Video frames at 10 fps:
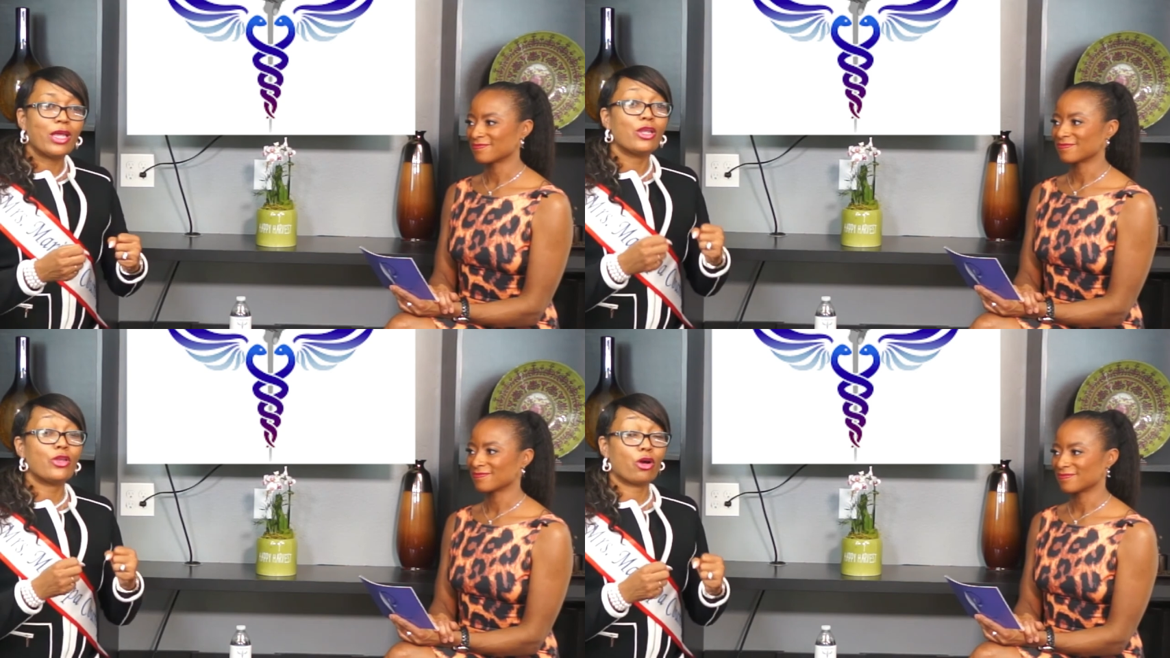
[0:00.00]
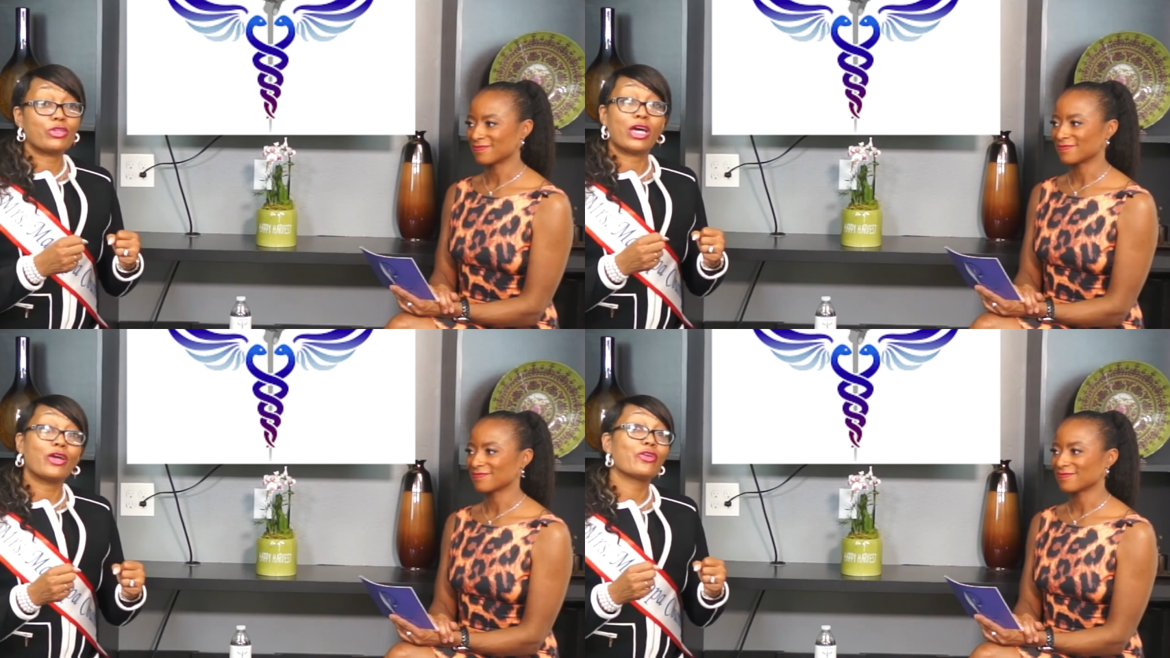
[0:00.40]
Speaker 1: No,
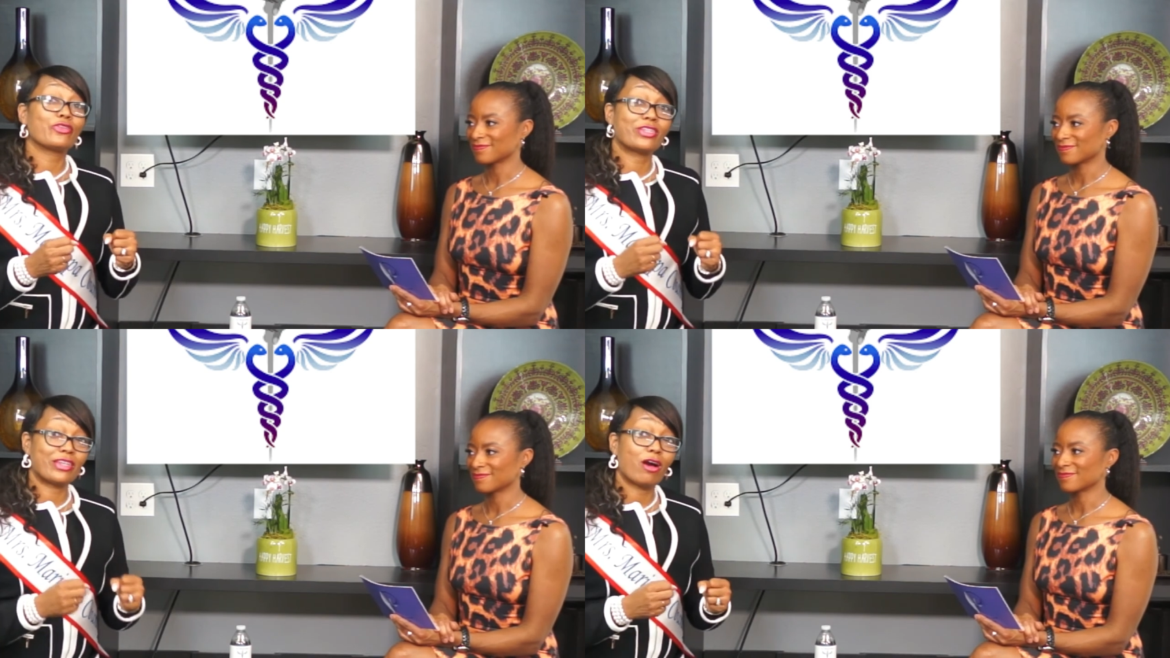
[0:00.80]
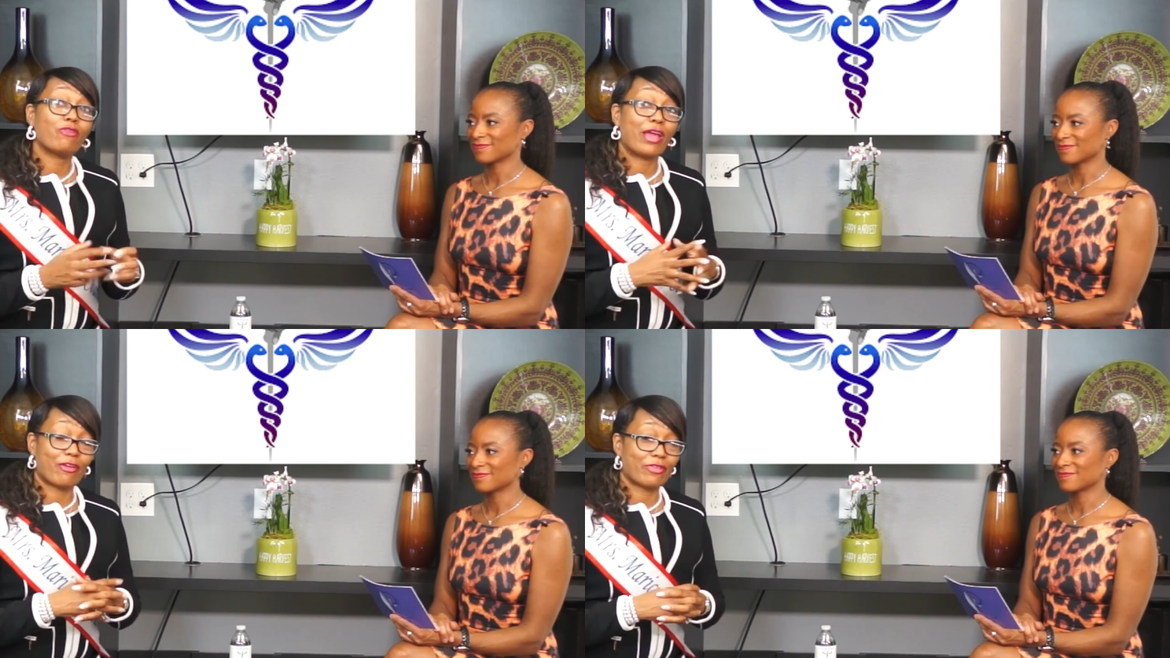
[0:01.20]
tell yourself
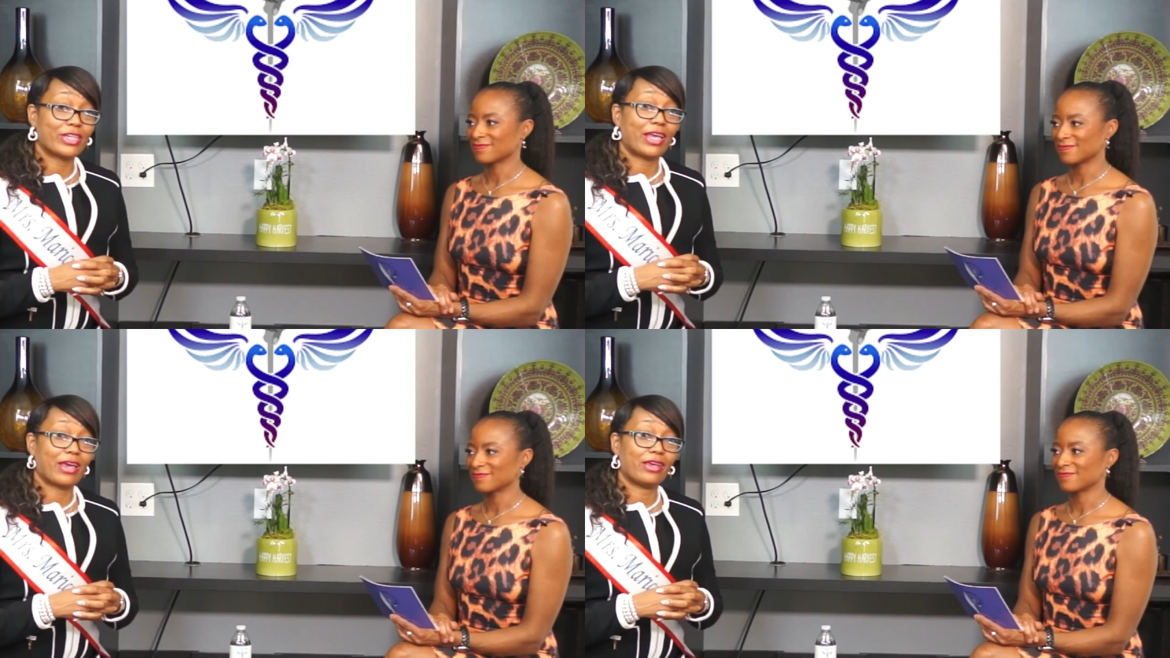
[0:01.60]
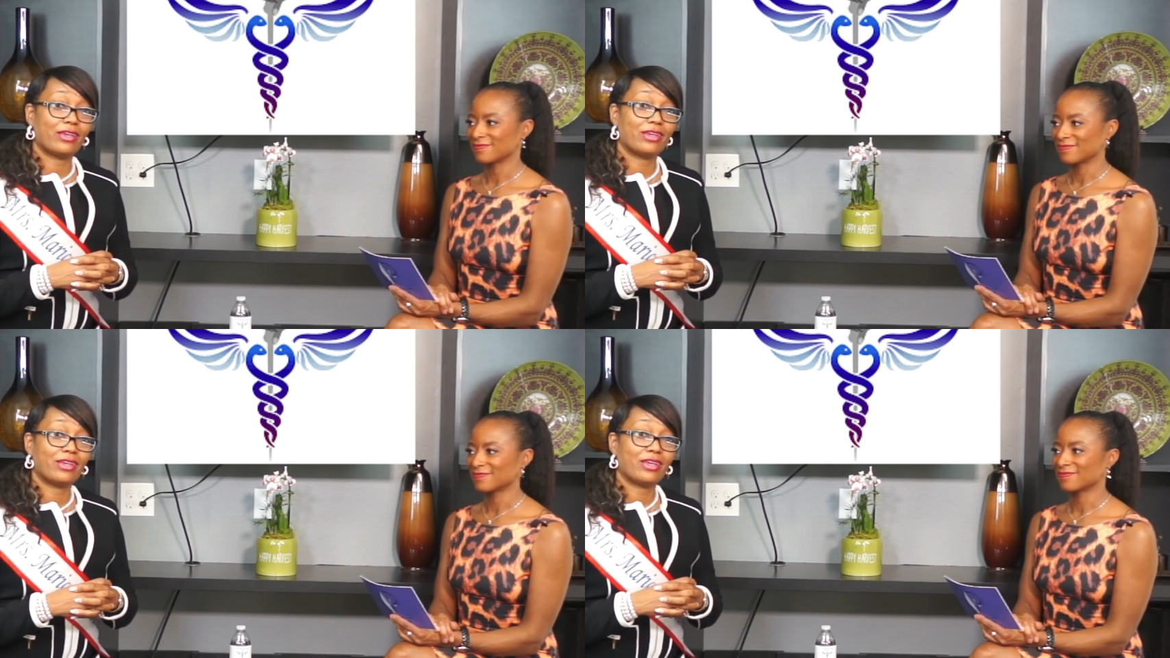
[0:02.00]
every day,
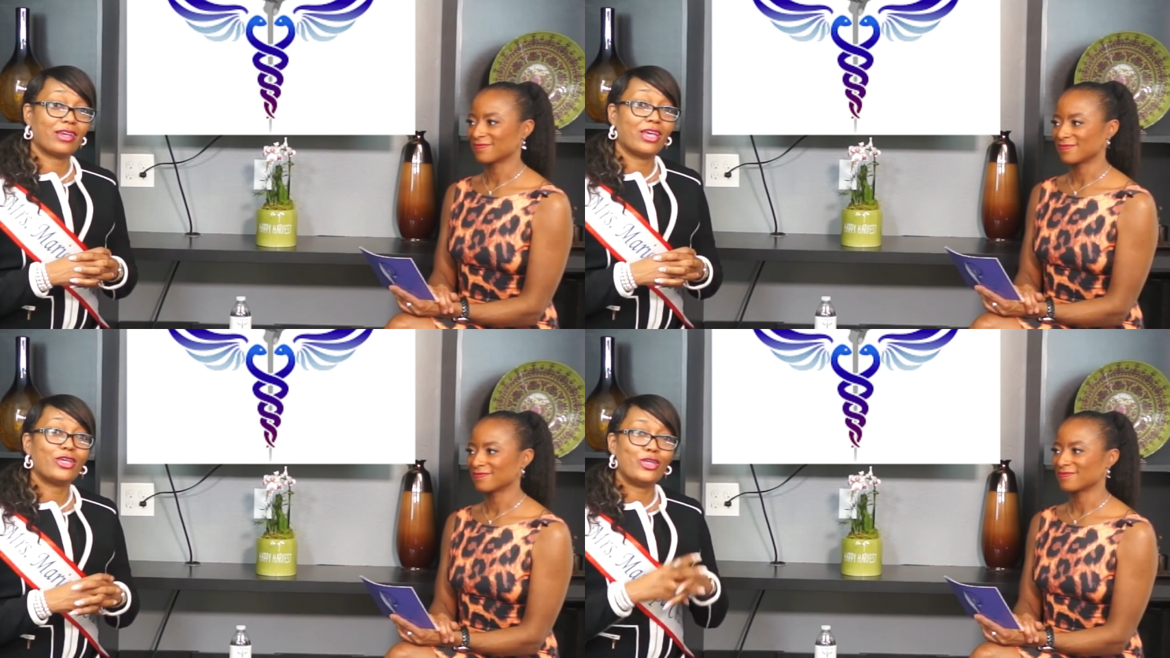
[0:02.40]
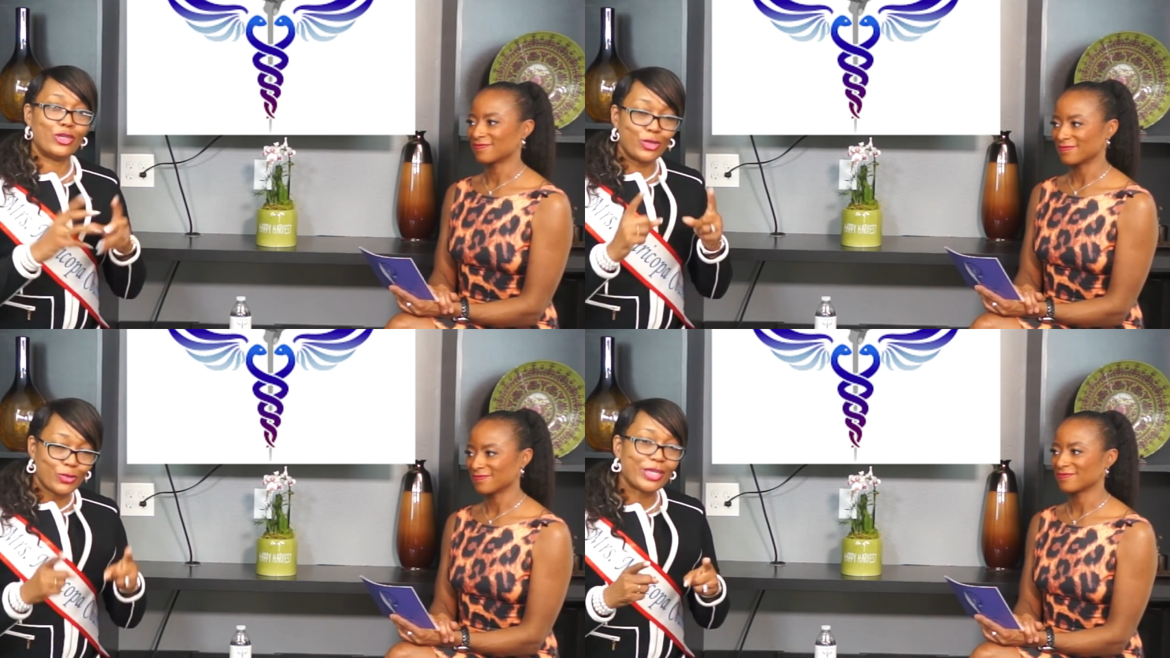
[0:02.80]

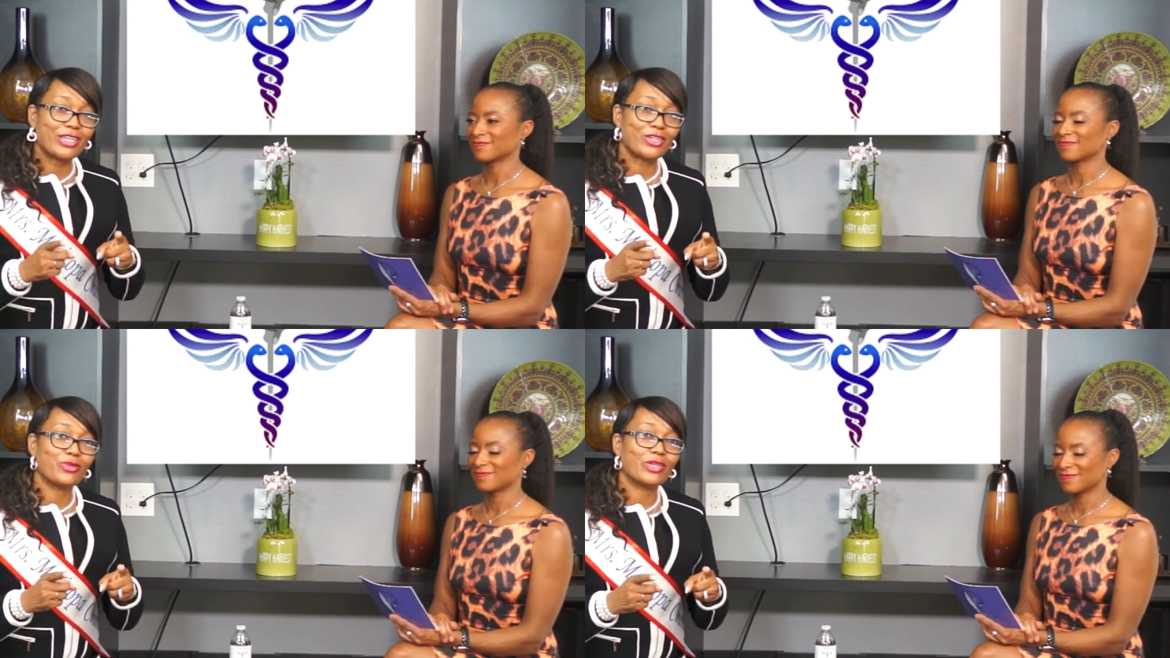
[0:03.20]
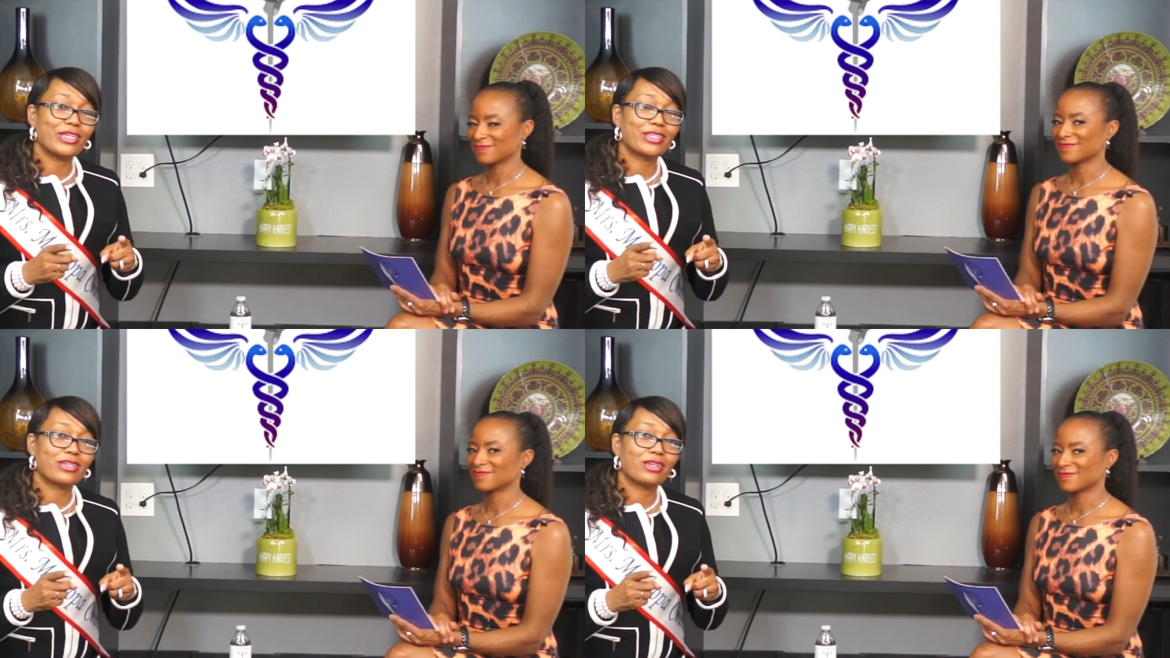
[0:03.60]
you can do it.